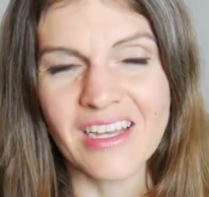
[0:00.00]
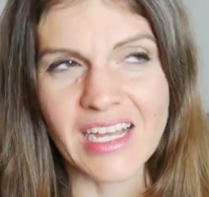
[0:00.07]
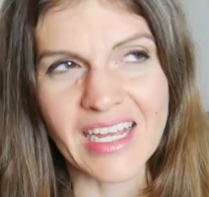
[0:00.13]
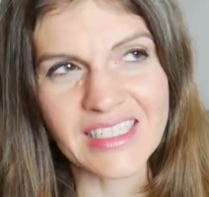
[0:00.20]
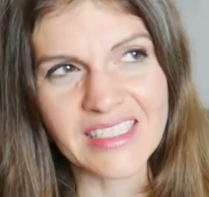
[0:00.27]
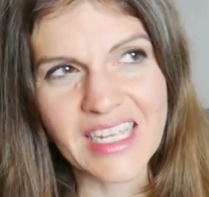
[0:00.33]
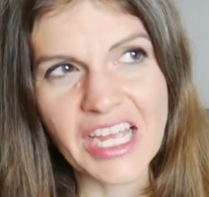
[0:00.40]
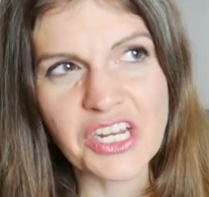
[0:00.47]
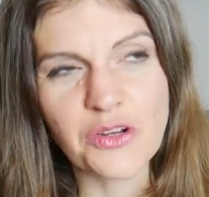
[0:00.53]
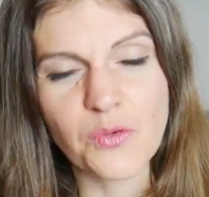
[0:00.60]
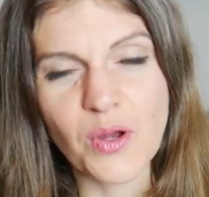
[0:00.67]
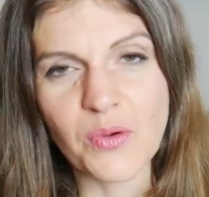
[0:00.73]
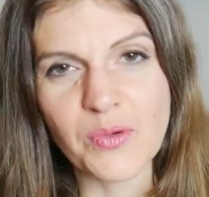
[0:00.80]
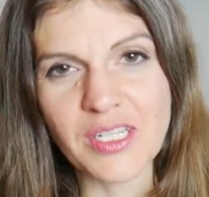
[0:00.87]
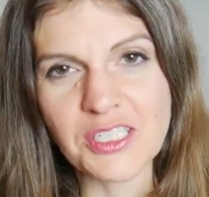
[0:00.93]
That's kind of
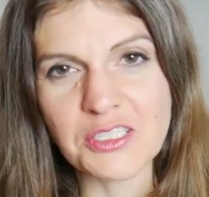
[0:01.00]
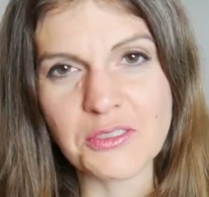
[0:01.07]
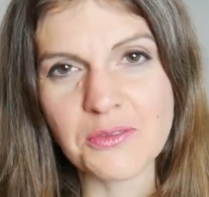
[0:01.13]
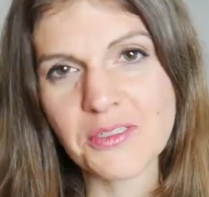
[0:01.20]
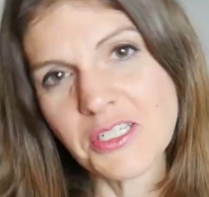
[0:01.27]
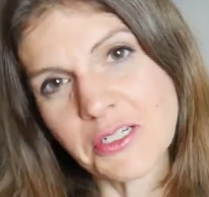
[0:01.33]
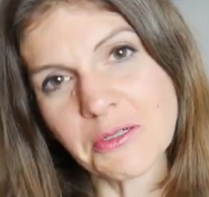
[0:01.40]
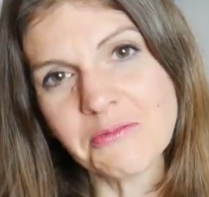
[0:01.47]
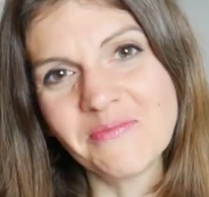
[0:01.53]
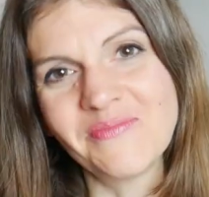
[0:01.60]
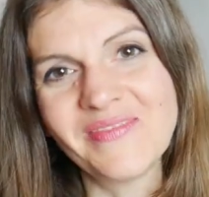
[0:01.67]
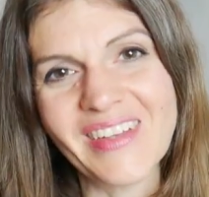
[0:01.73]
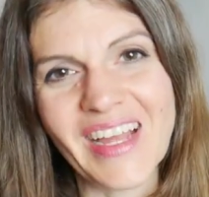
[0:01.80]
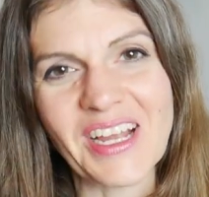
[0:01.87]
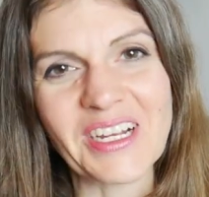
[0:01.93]
what we do too,
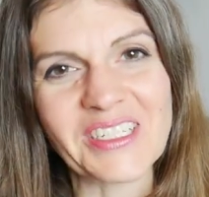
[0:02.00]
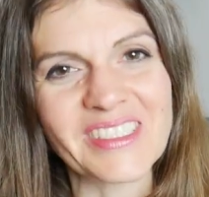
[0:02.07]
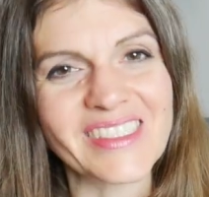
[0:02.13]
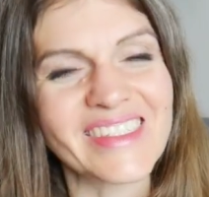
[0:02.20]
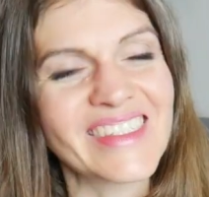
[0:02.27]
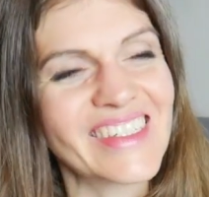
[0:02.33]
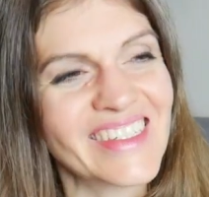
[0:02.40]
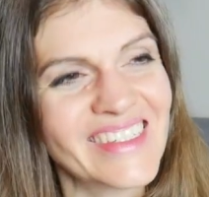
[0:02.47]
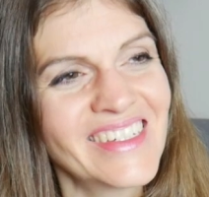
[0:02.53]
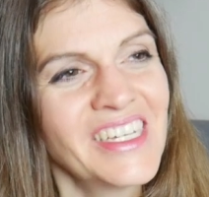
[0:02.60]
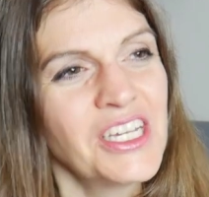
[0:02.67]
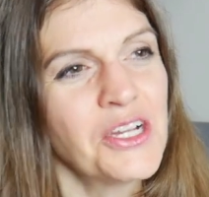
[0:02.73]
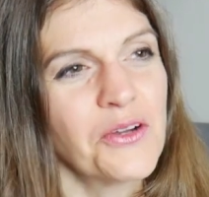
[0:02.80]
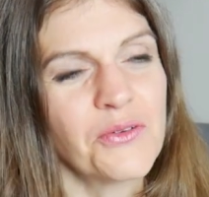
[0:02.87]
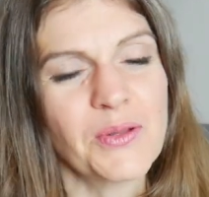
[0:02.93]
actually.
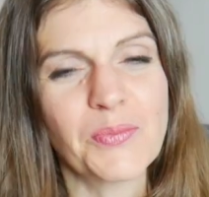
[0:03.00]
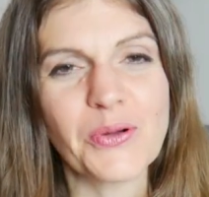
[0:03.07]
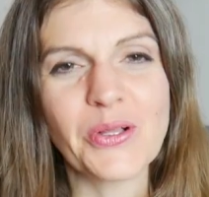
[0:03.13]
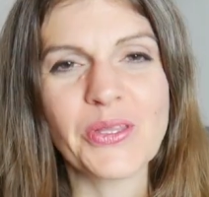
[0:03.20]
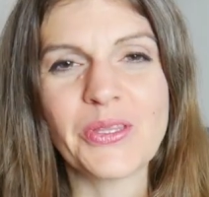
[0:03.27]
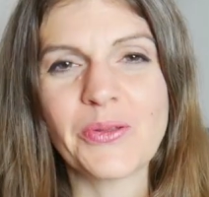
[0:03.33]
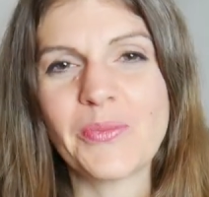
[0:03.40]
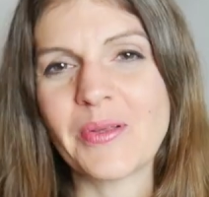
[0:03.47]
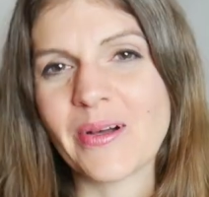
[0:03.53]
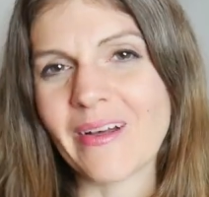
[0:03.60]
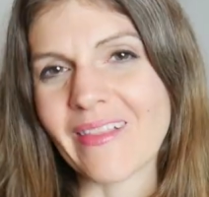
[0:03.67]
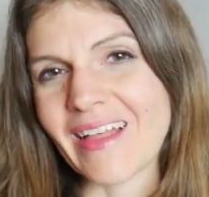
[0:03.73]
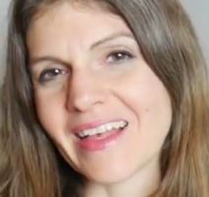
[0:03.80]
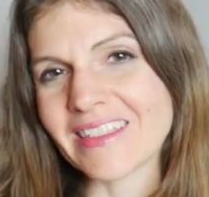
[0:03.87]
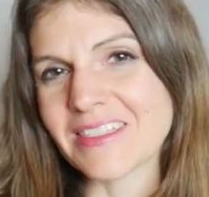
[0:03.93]
We put a little bit of
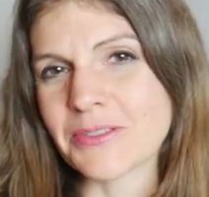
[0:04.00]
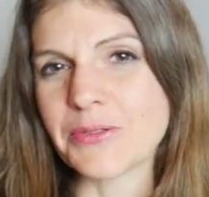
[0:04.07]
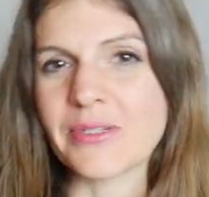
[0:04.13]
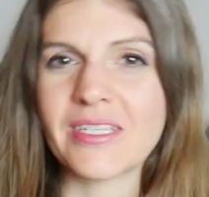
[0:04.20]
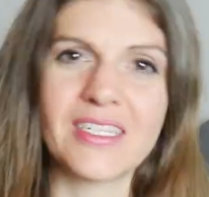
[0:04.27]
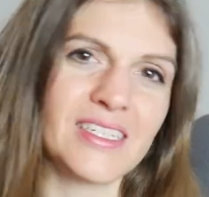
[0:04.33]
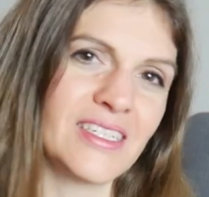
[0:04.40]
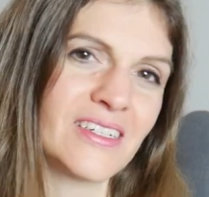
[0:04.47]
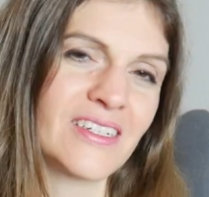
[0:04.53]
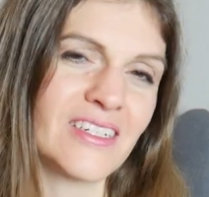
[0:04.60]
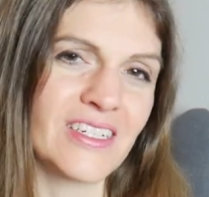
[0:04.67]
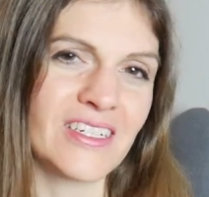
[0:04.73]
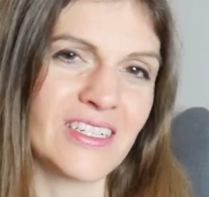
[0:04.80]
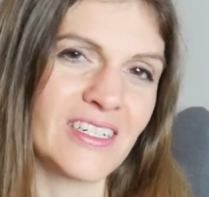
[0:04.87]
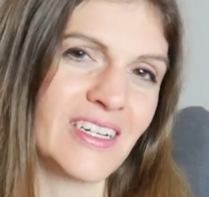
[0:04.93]
classical
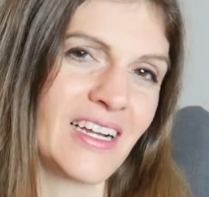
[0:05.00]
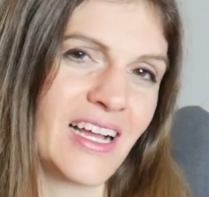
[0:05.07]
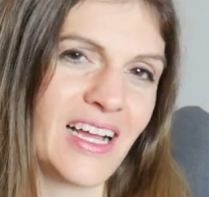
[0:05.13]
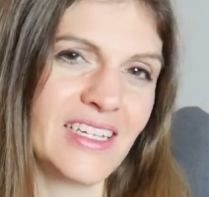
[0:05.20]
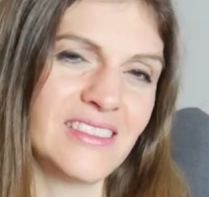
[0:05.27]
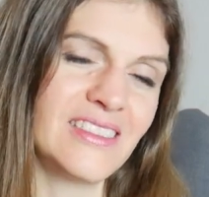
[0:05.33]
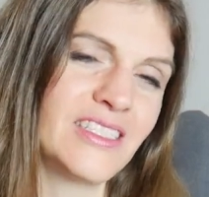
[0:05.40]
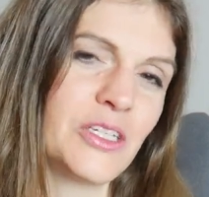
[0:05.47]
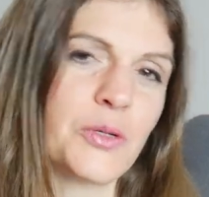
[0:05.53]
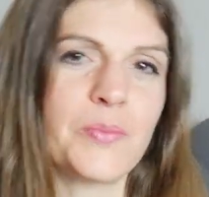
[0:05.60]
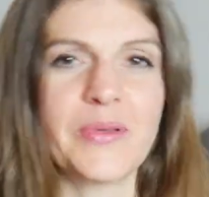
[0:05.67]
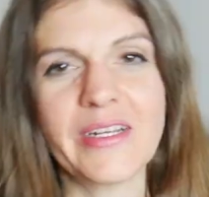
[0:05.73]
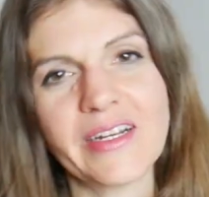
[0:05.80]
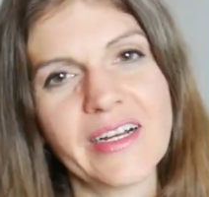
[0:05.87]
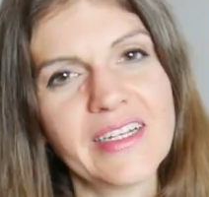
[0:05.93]
here, a little
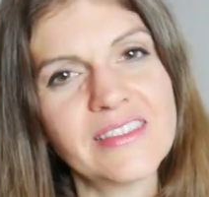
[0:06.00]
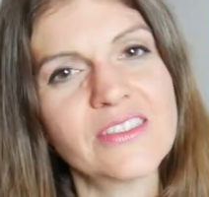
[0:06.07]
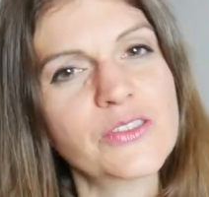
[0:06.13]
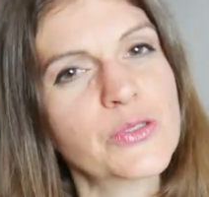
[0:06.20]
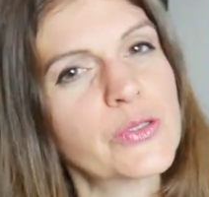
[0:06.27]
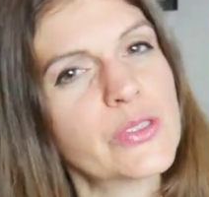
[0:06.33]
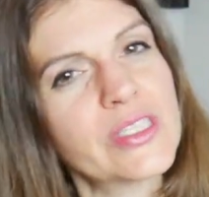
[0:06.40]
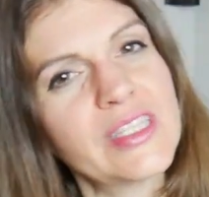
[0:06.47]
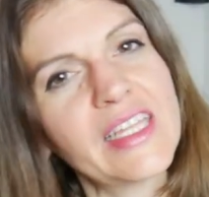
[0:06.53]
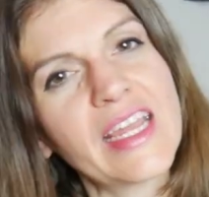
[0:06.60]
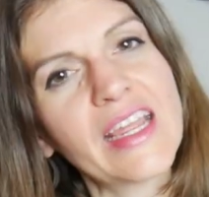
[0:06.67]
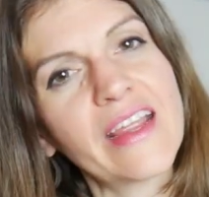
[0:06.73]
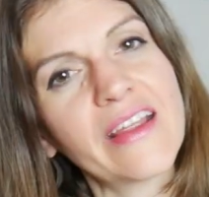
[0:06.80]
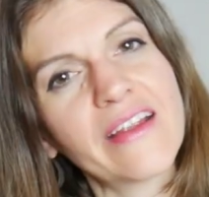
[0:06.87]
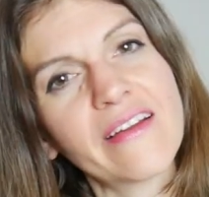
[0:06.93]
bit of unschooling
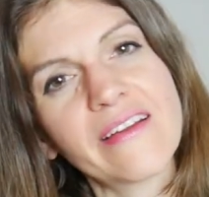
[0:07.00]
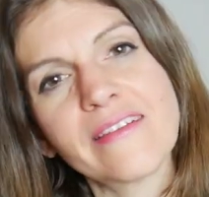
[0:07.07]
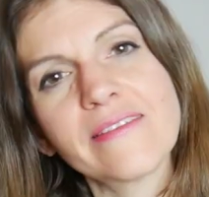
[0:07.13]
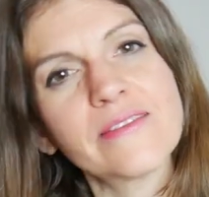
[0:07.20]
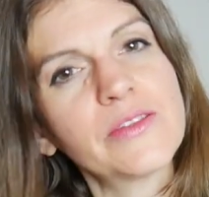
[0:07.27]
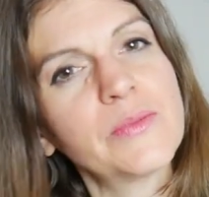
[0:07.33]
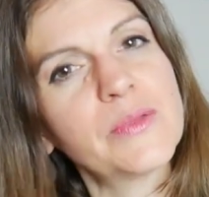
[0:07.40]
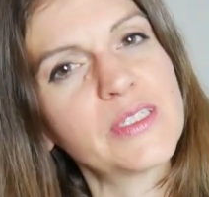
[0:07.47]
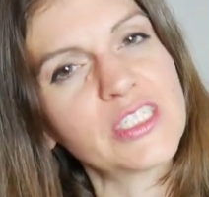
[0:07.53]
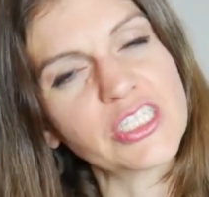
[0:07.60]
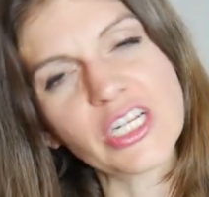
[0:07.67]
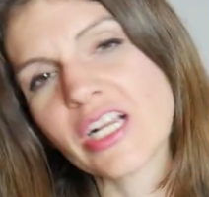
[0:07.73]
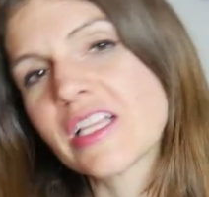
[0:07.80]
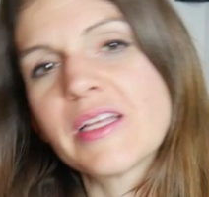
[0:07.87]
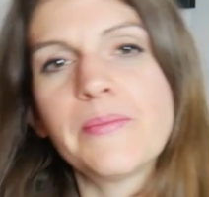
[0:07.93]
there, a little bit of
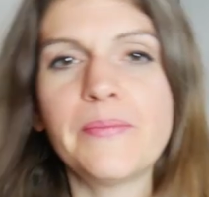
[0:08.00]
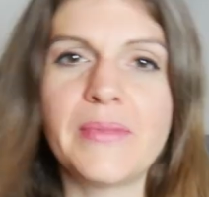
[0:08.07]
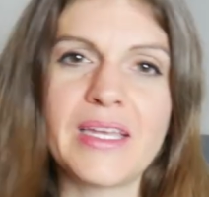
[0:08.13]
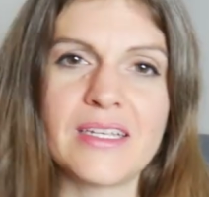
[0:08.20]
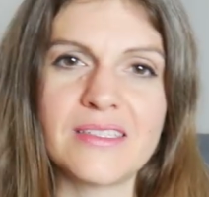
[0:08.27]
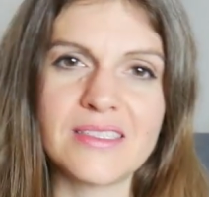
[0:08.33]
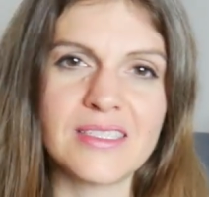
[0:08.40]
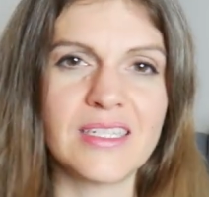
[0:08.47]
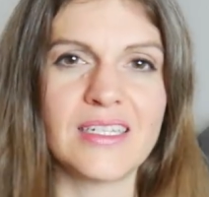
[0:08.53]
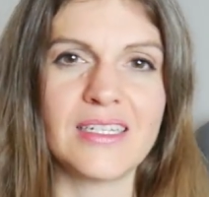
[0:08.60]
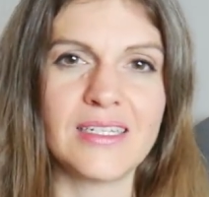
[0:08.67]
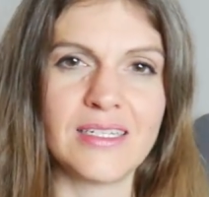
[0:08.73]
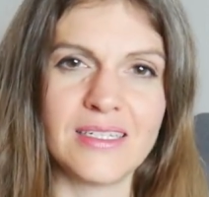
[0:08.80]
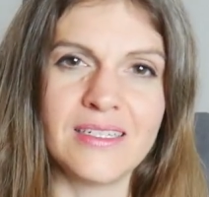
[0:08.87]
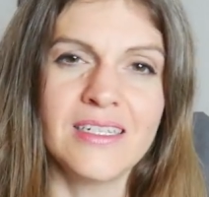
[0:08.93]
Charlotte
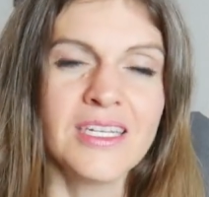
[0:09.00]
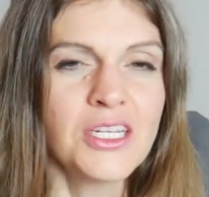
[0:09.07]
Mason and